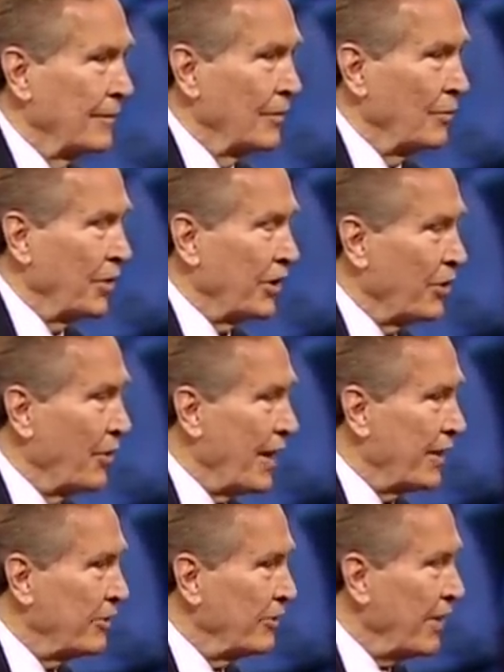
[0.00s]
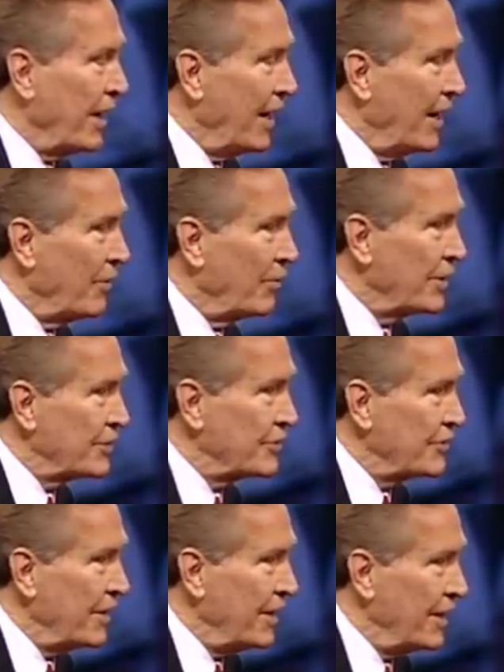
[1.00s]
We're to go out into the highways
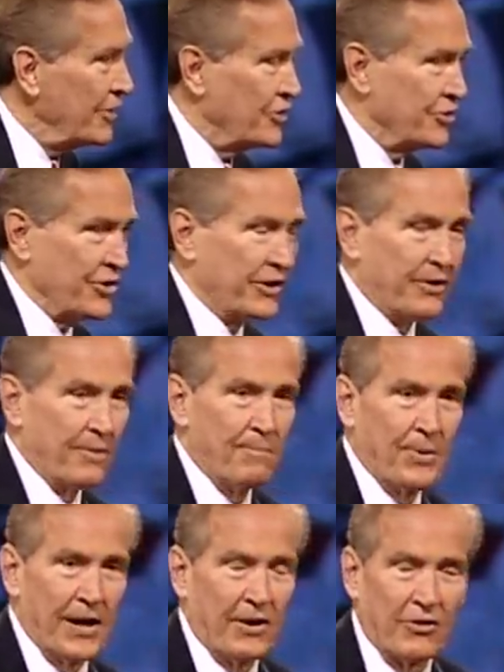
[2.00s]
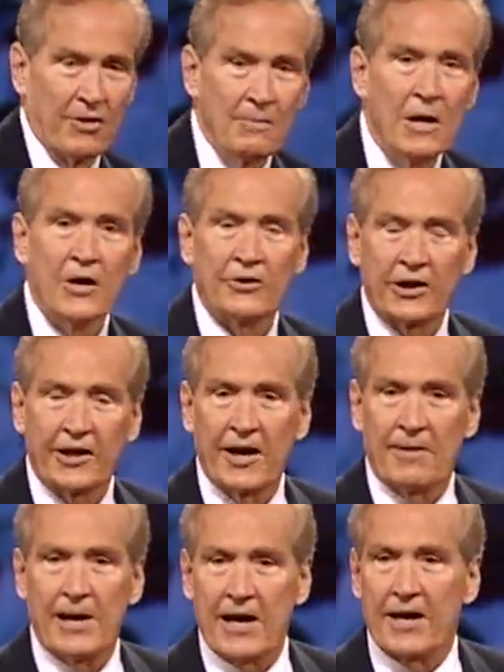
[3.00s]
and the hedges and compel them to
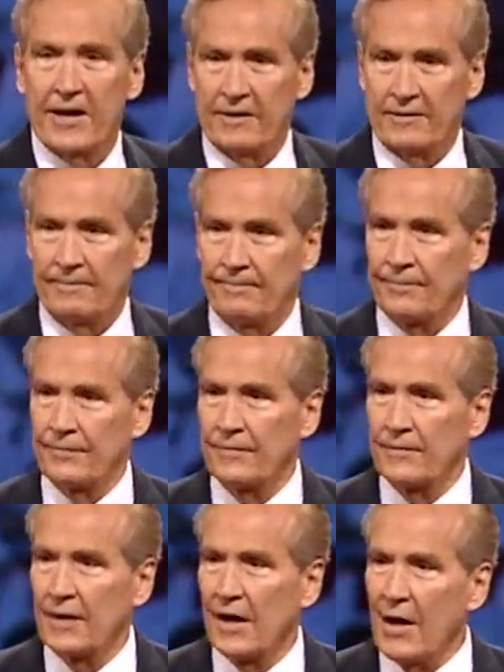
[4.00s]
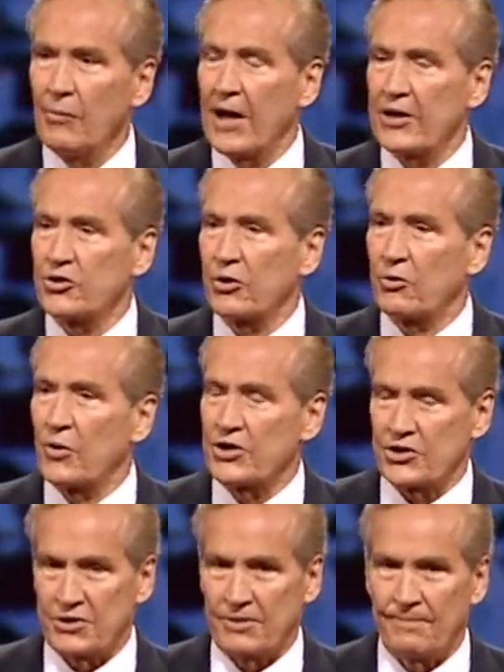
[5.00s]
come in. I'm going to ask you a
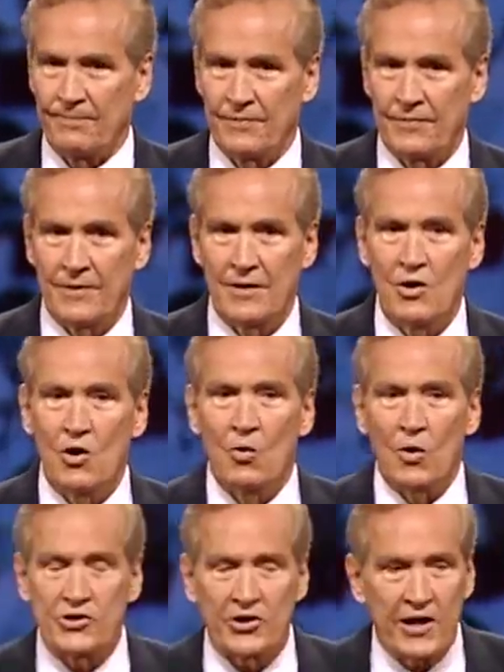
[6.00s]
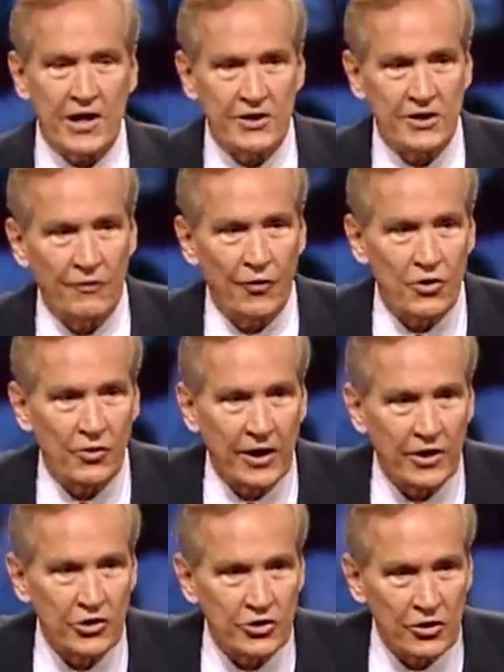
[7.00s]
question. Was it easy for you to
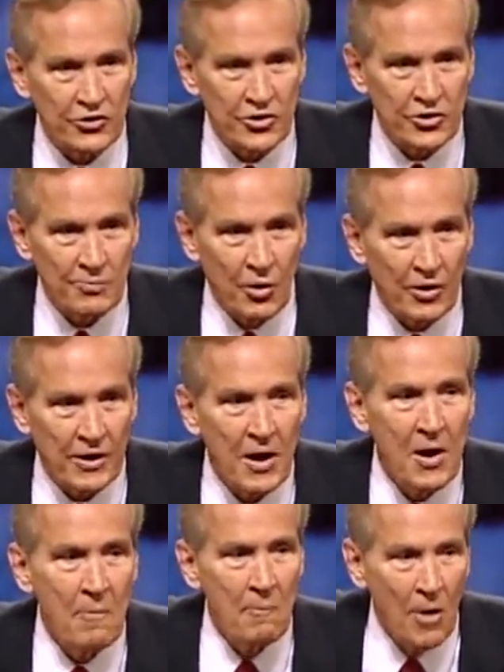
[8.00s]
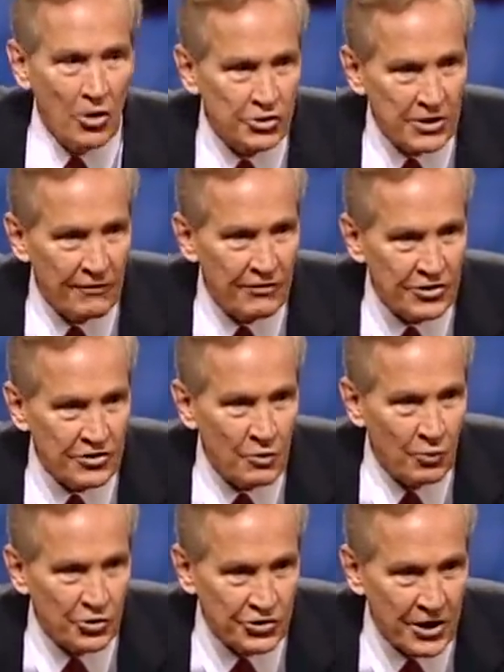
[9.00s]
get to church this morning? Most of us
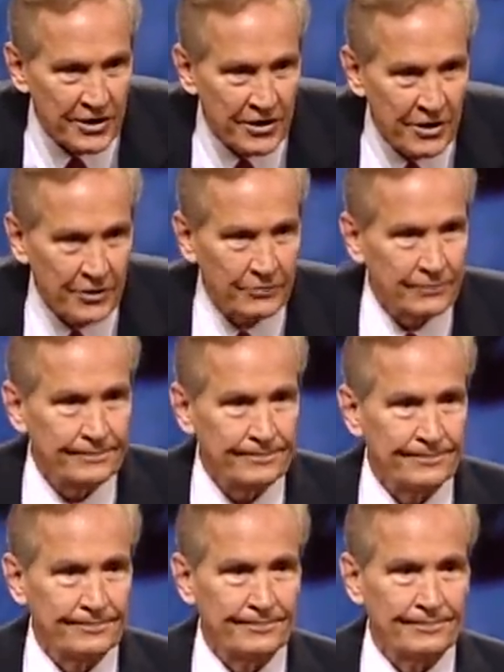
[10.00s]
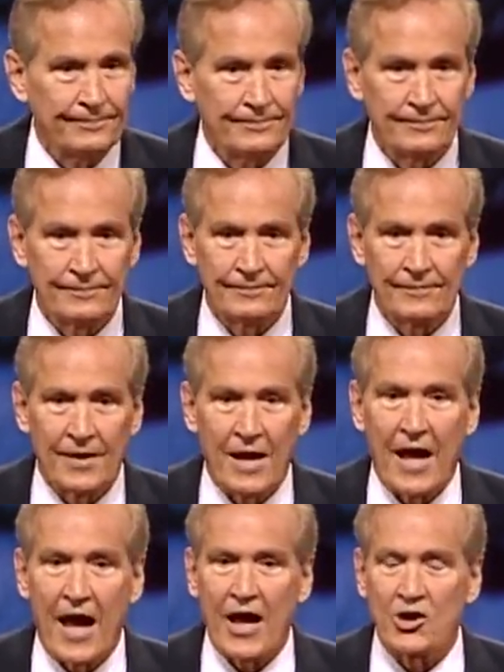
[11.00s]
will say no.
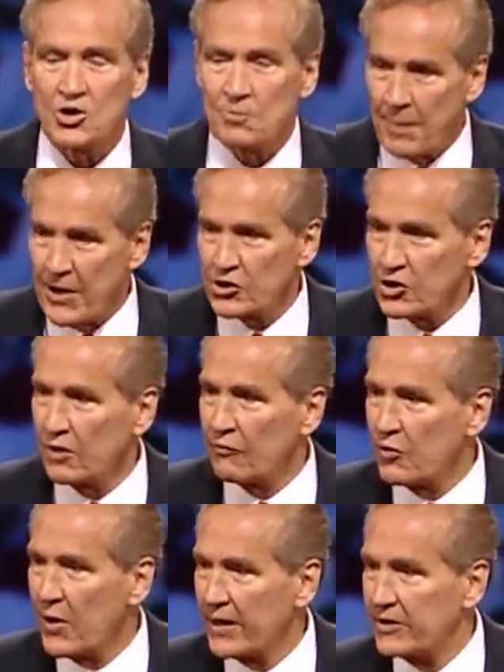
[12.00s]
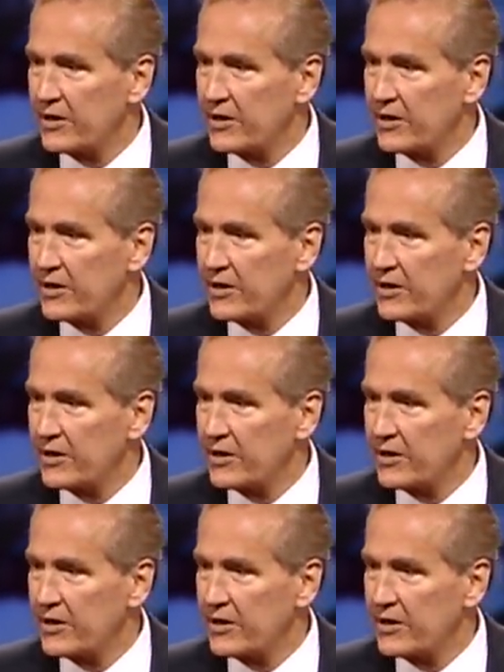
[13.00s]
And especially if you had